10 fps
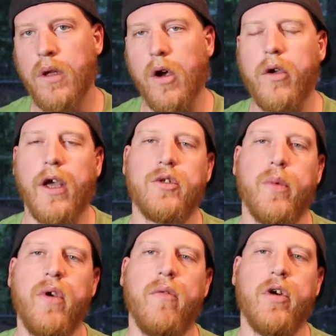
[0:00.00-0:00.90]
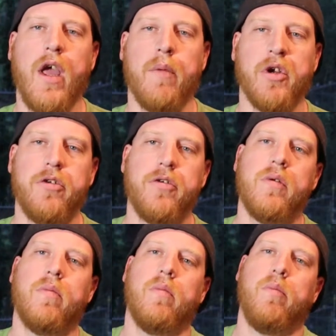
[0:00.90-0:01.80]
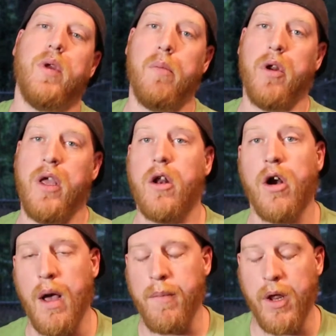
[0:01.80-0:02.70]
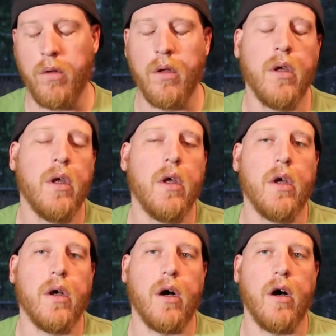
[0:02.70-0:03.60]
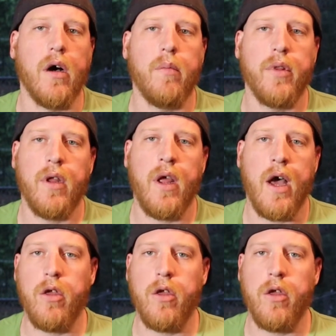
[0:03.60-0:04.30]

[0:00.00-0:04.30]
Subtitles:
Okay, so we've covered hammers, being able to hit our hot metal, but then how do